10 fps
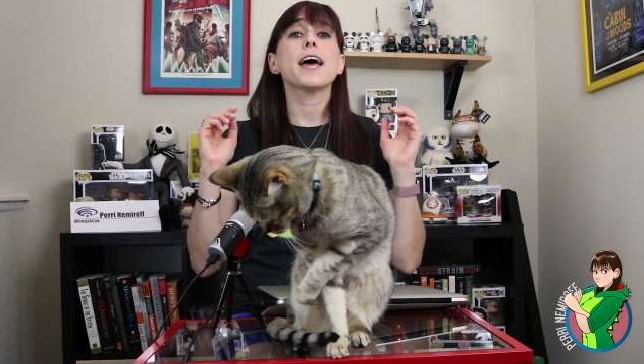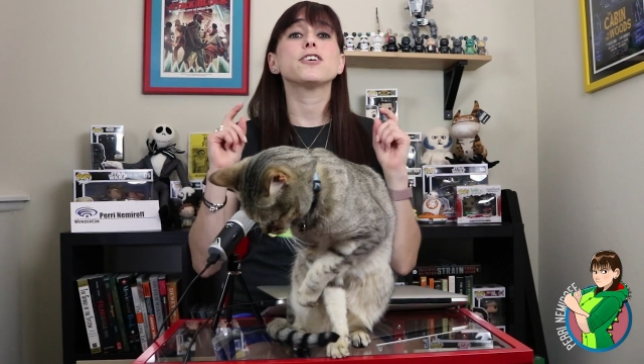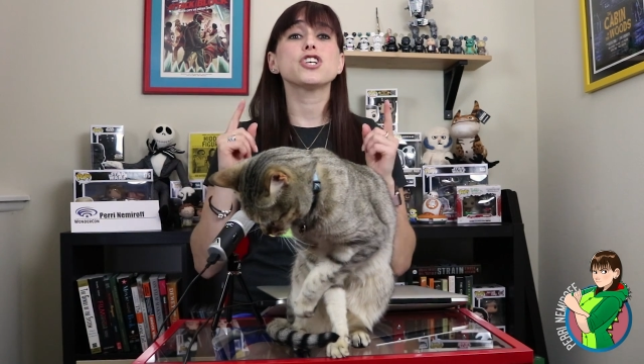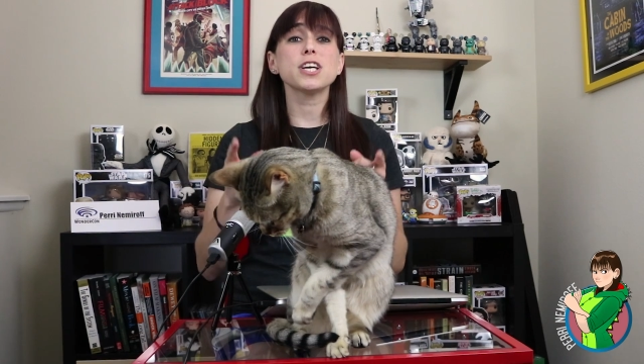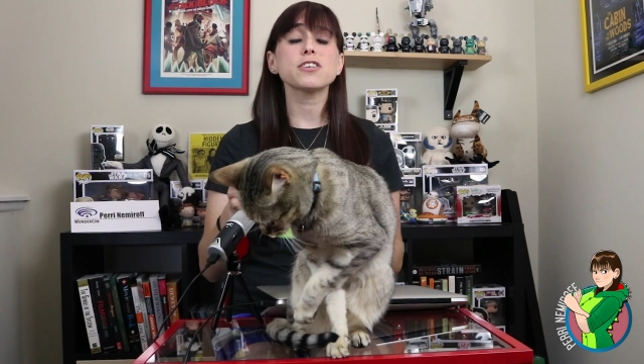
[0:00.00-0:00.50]

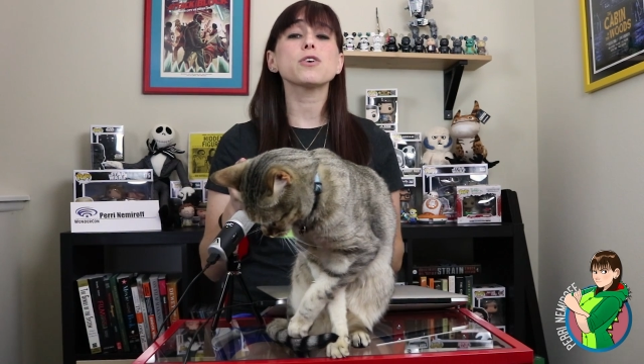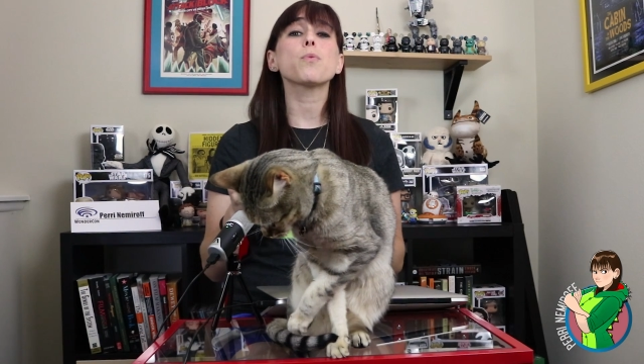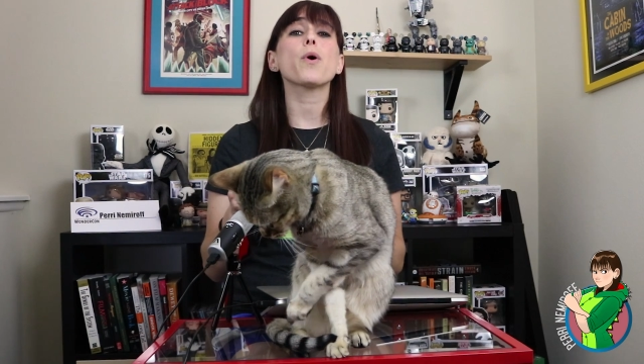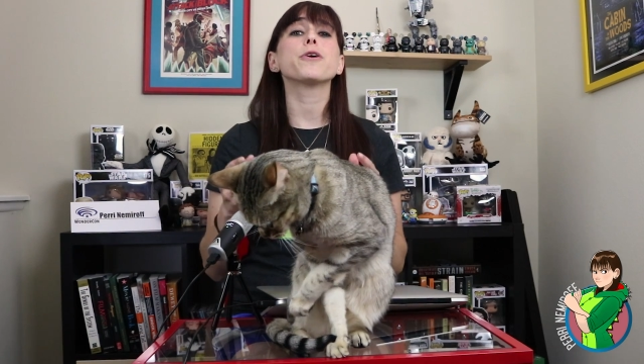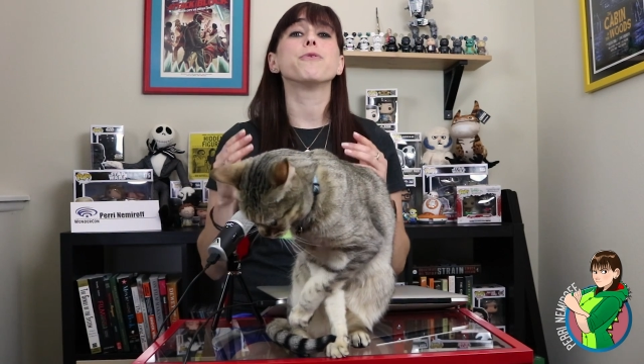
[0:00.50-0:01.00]
and she's the
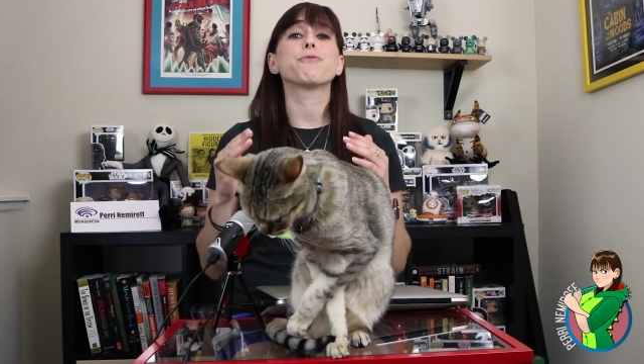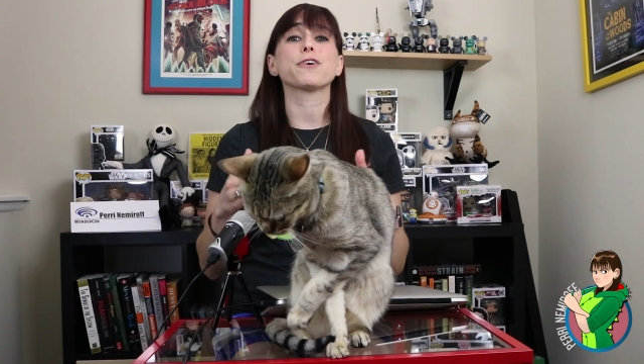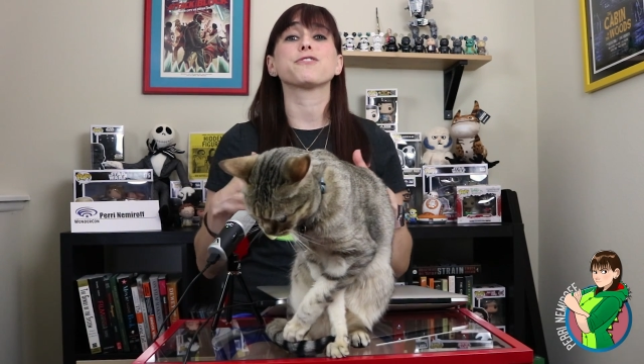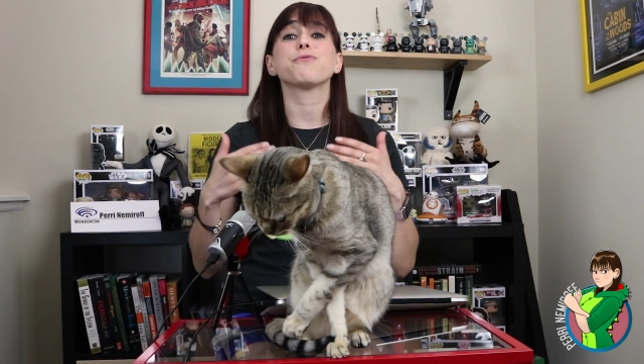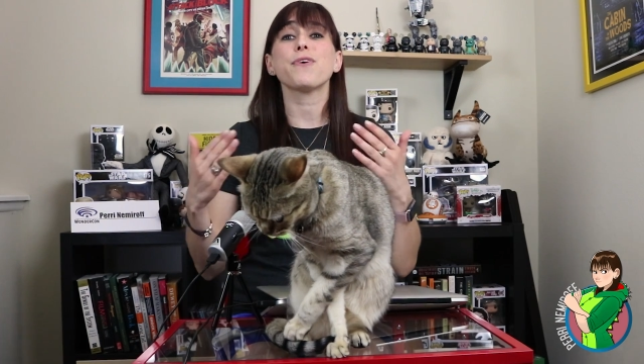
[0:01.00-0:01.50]
one who
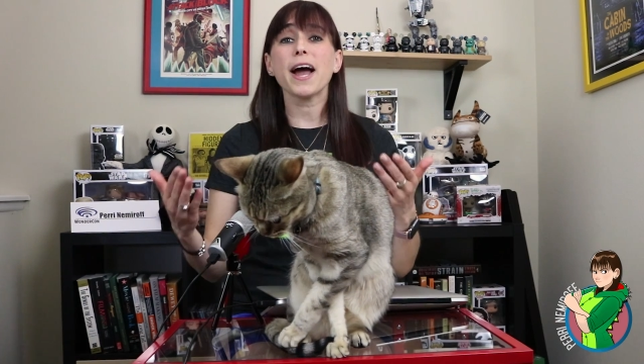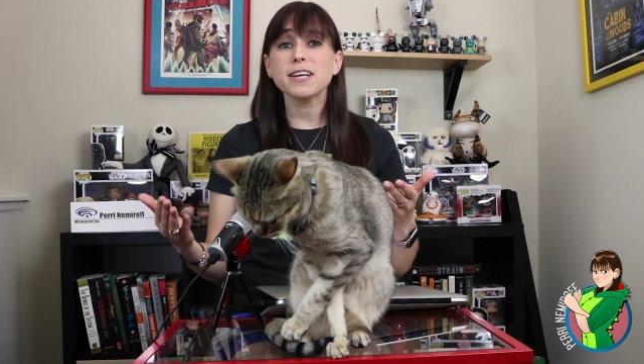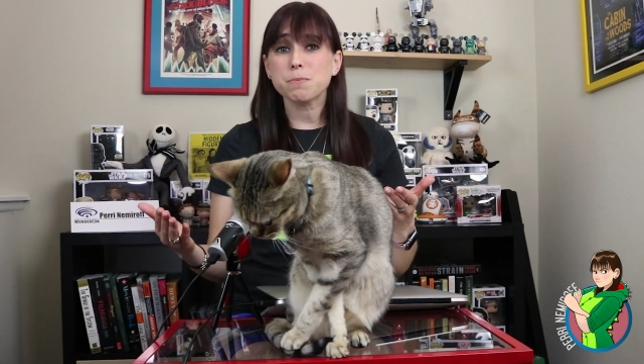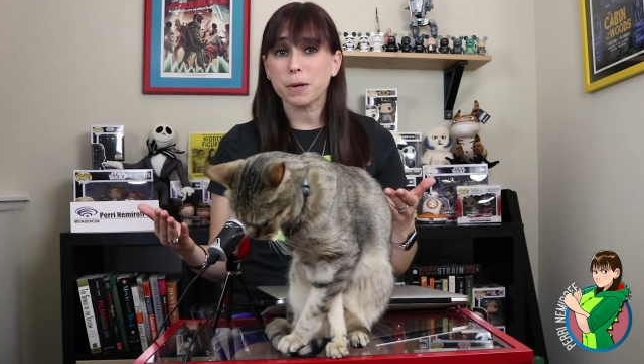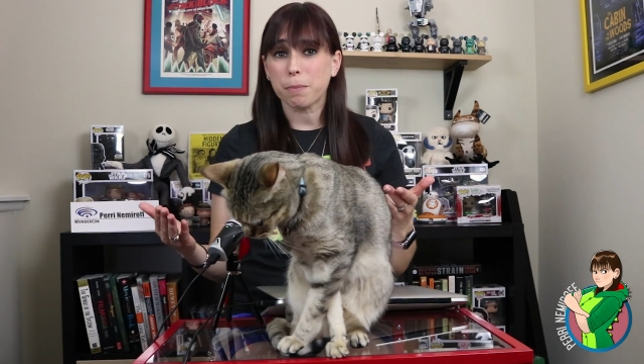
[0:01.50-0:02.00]
first
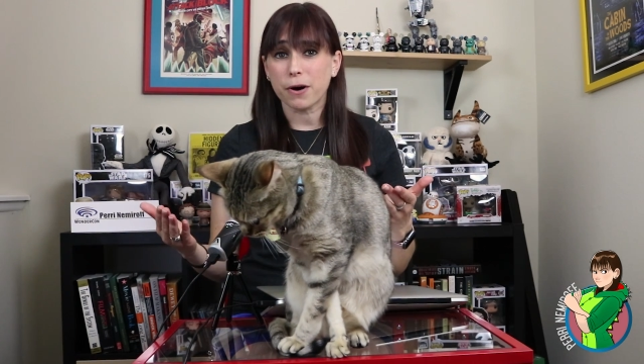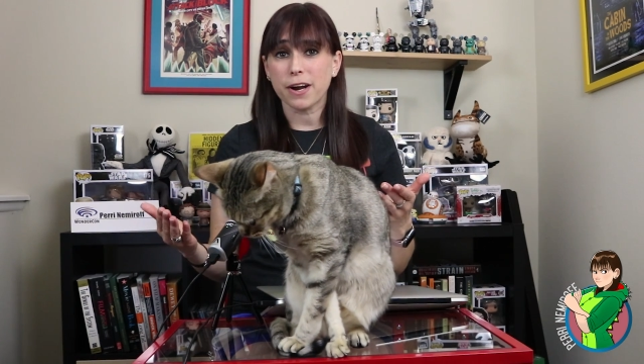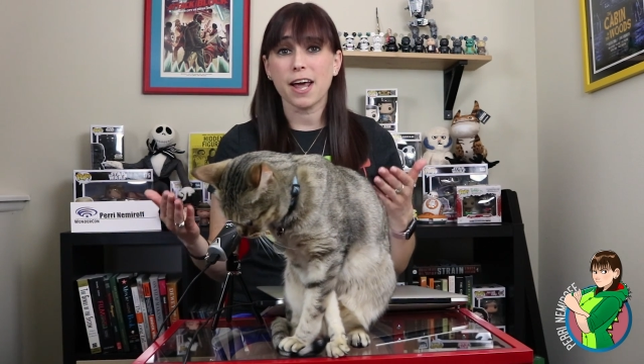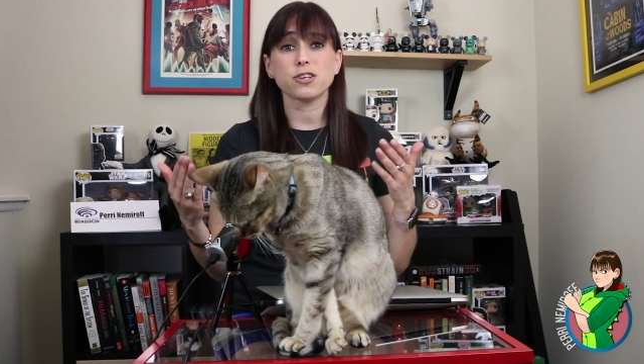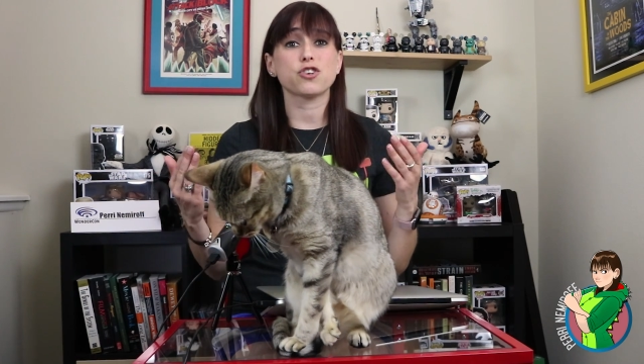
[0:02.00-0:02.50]
finds
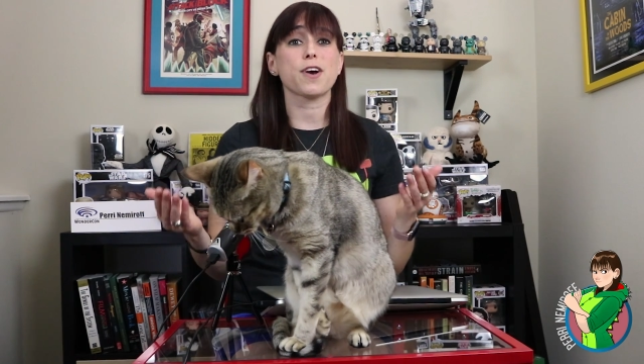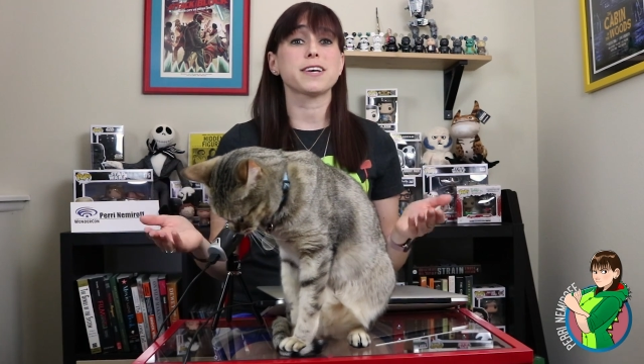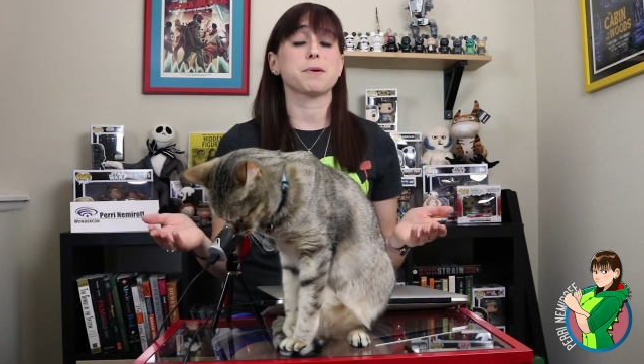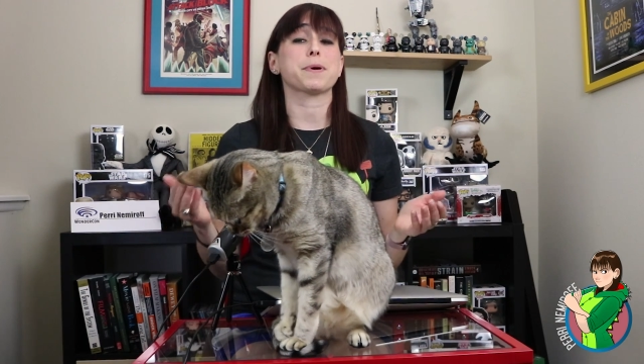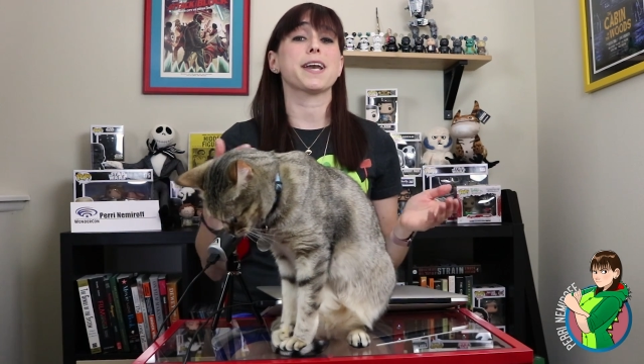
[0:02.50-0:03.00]
McBurney and
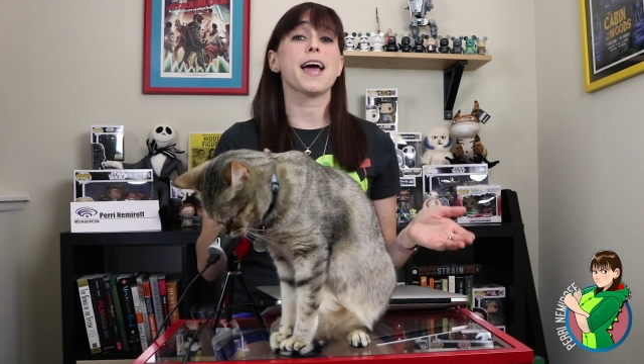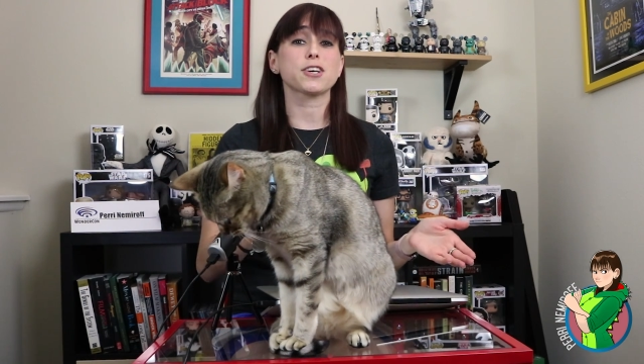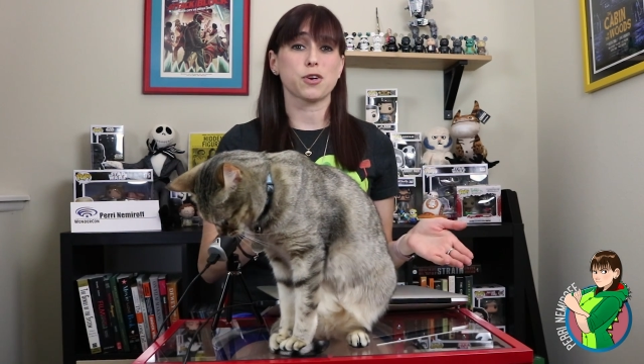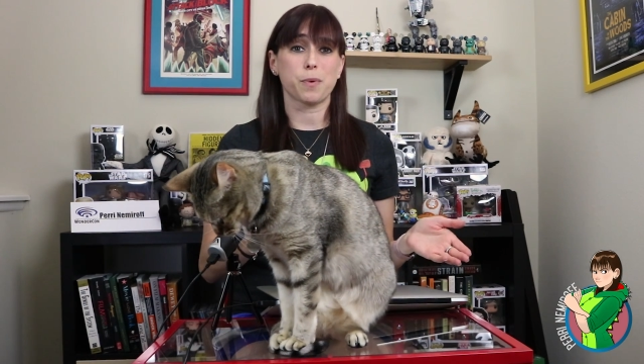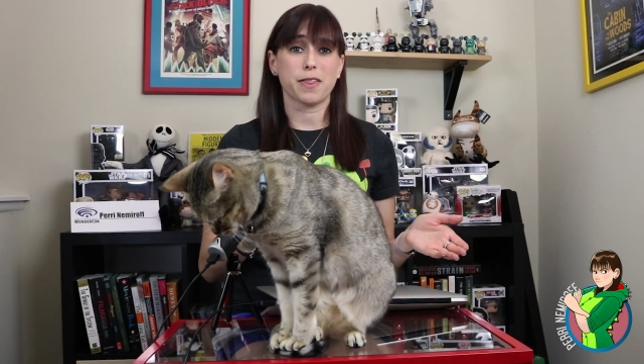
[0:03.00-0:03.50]
strikes up a
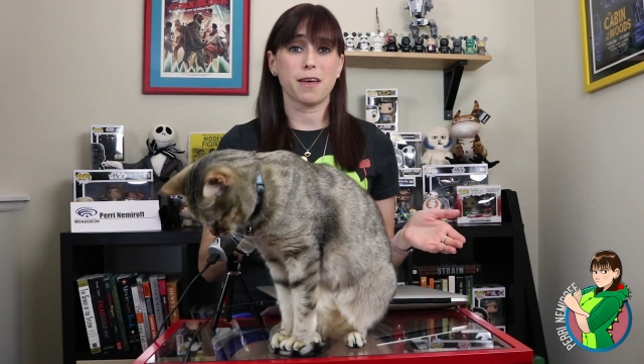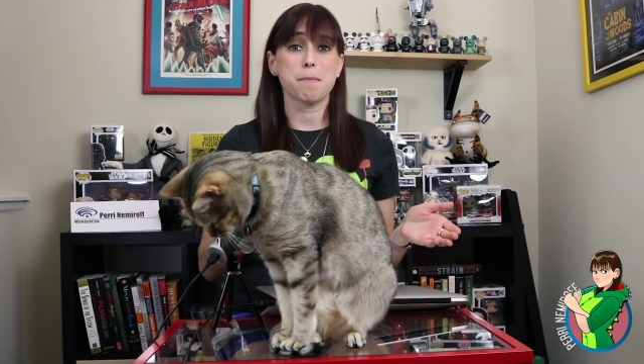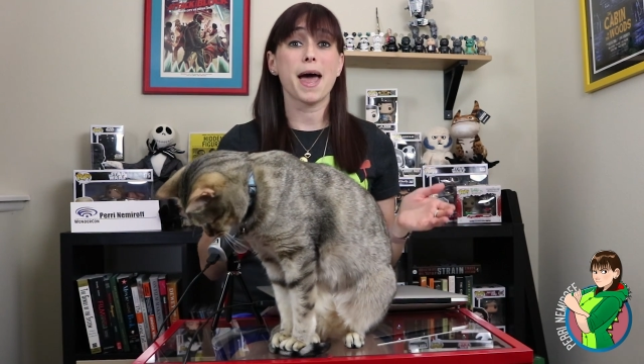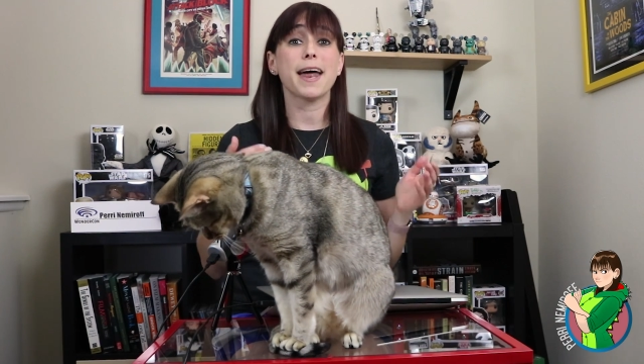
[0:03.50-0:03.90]
connection with him.